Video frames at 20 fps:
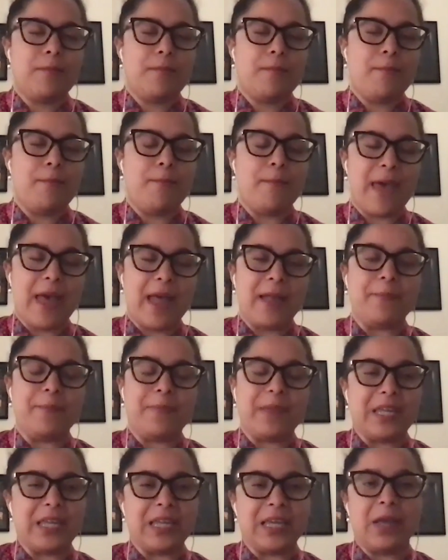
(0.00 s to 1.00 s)

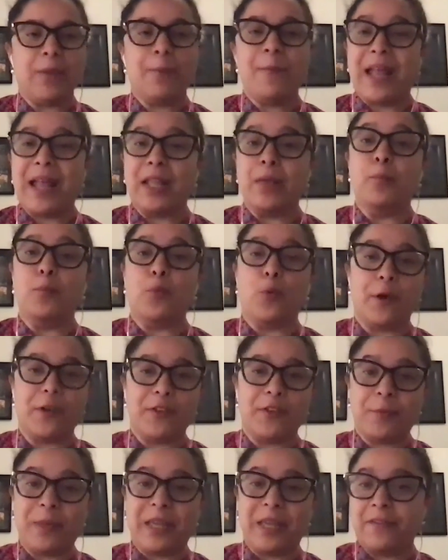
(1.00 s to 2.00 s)
men and
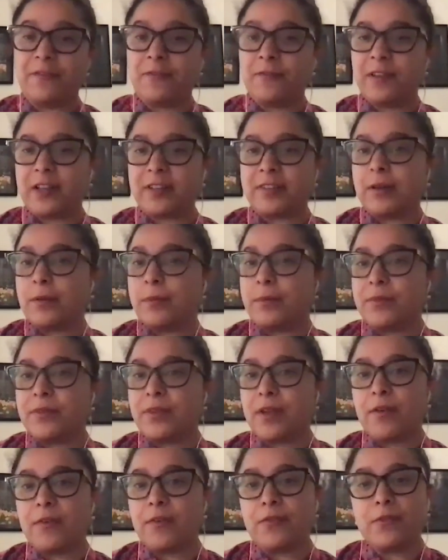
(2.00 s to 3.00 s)
boys being victims
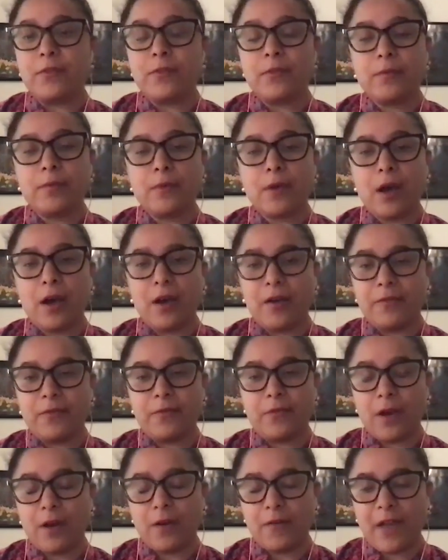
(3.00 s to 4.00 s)

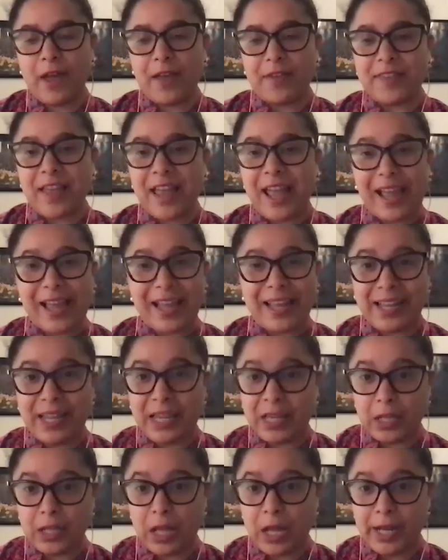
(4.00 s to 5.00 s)
of SA,
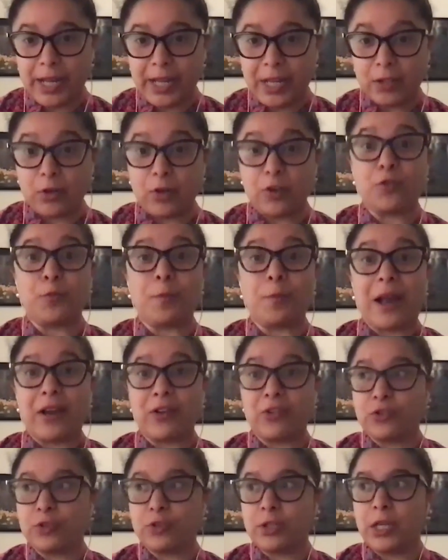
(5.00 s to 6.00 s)
either
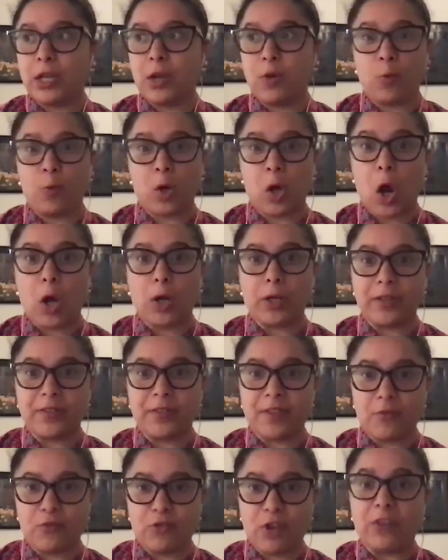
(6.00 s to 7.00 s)
especially regardless
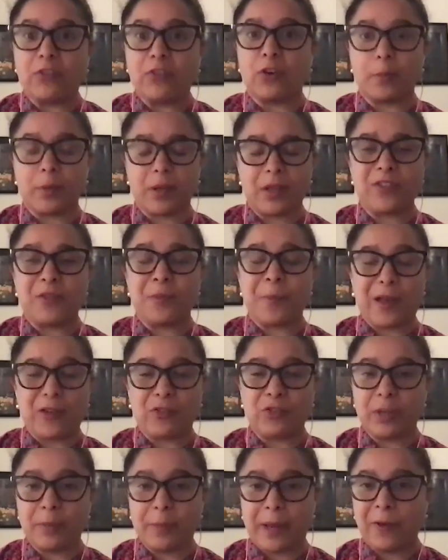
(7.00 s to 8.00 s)
of gender, but
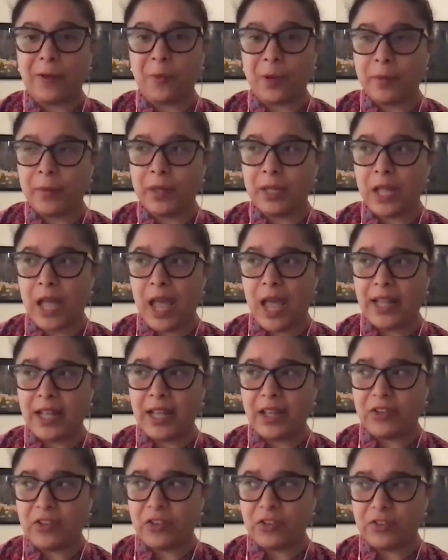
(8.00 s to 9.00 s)
especially by women. And
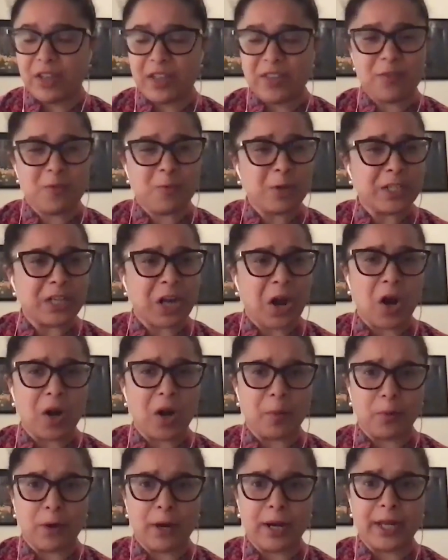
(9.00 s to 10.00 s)
it's just, it's really
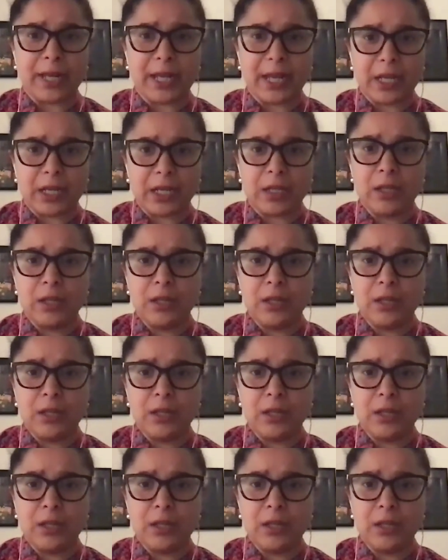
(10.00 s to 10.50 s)
heartbreaking.